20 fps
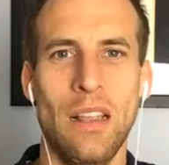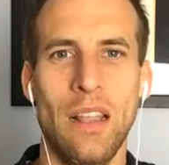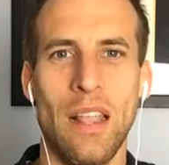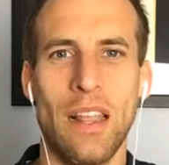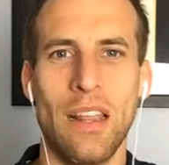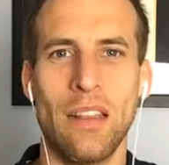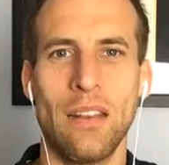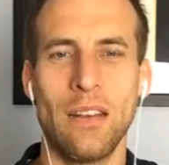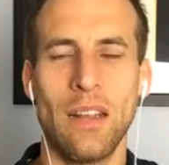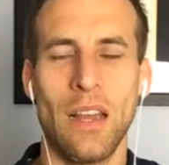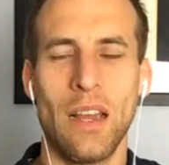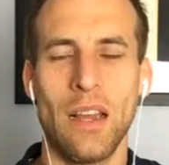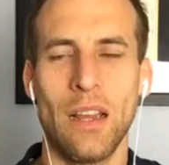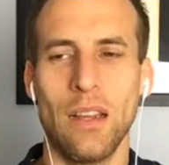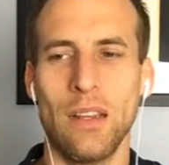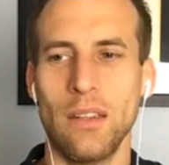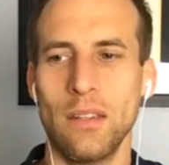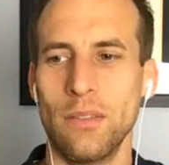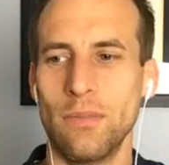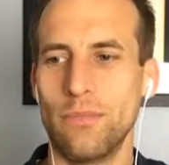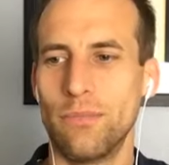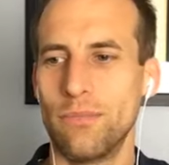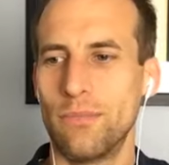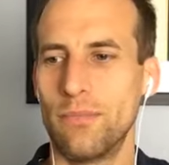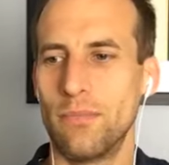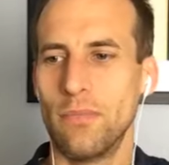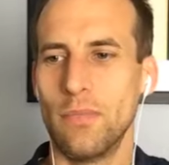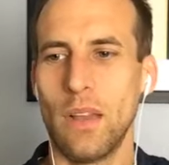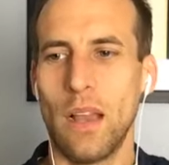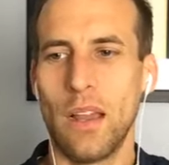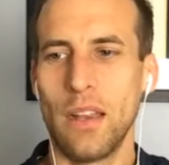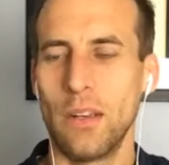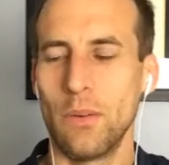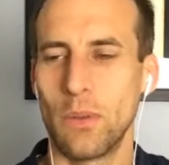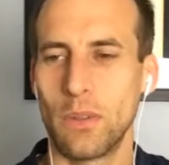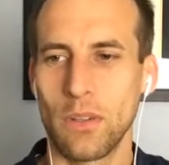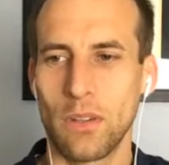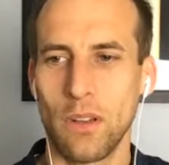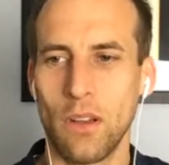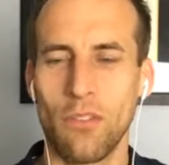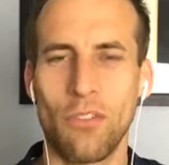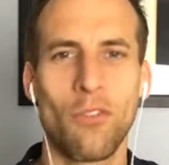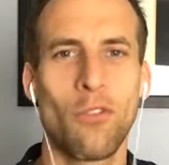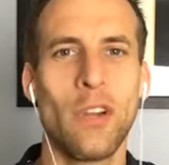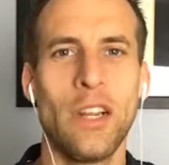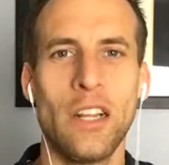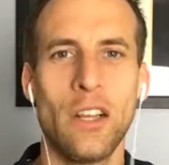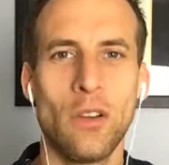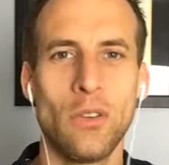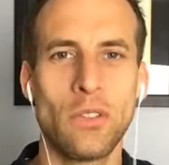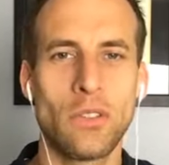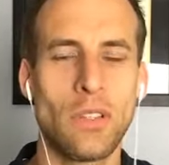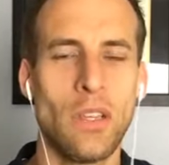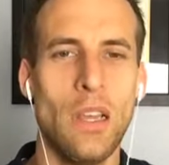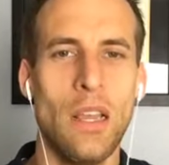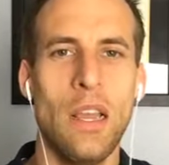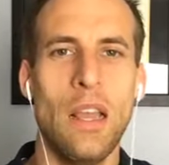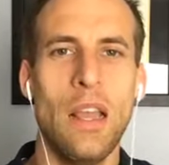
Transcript: and uh, I don't know what they're called, Fritos.